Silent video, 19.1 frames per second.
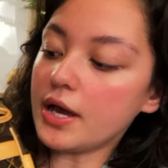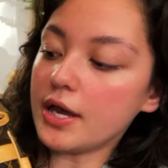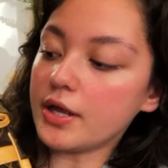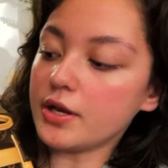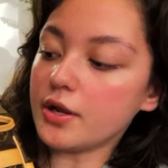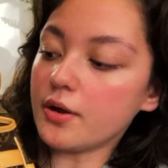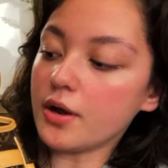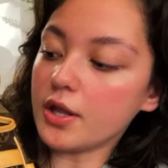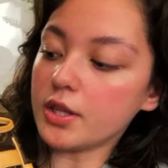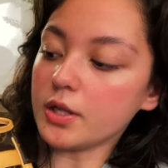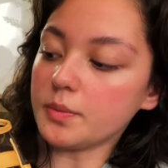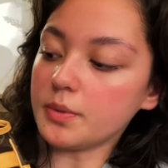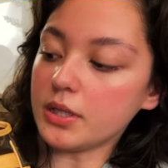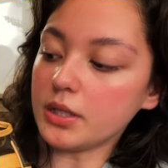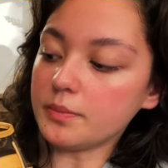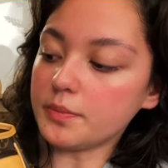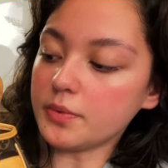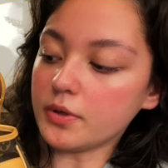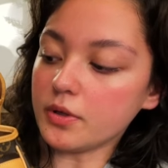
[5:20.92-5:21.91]
I know other
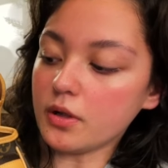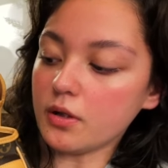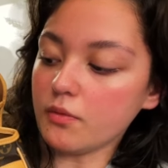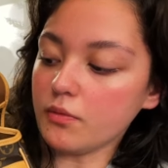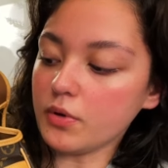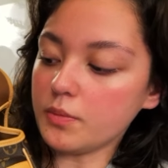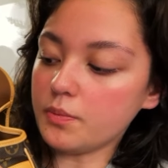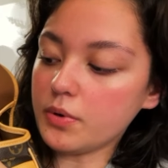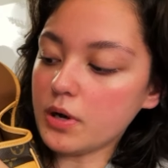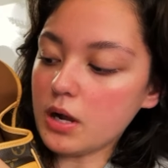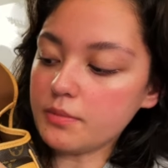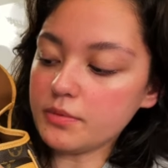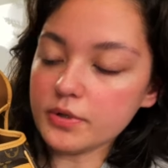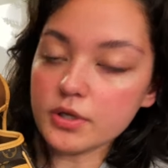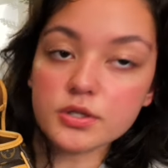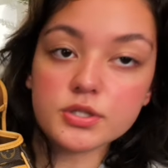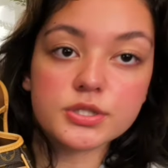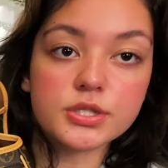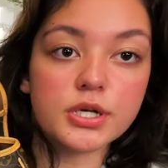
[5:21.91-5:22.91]
people would
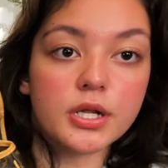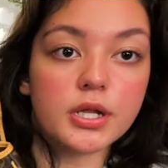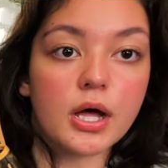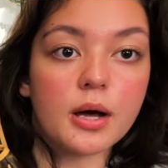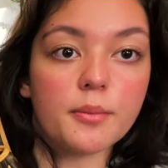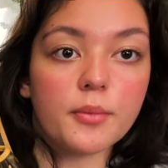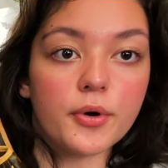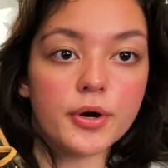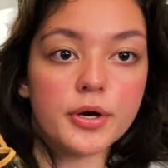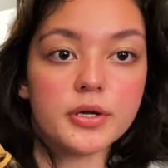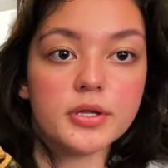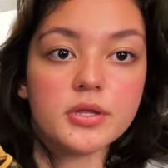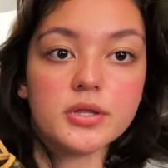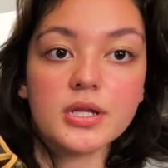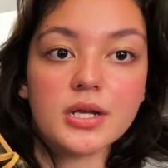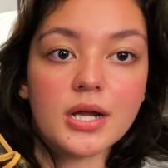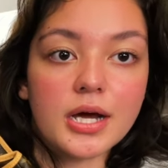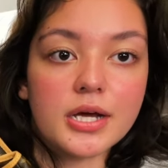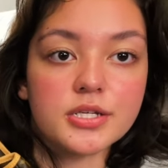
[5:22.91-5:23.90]
probably use it a lot more
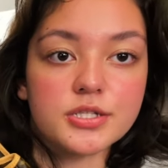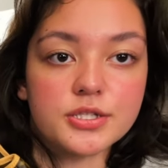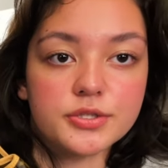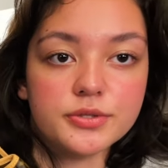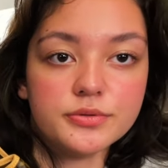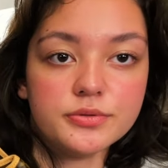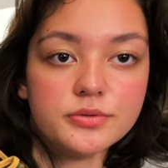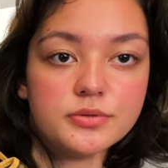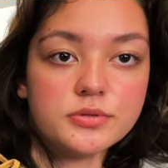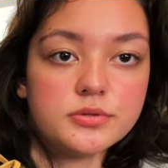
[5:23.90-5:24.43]
than I do.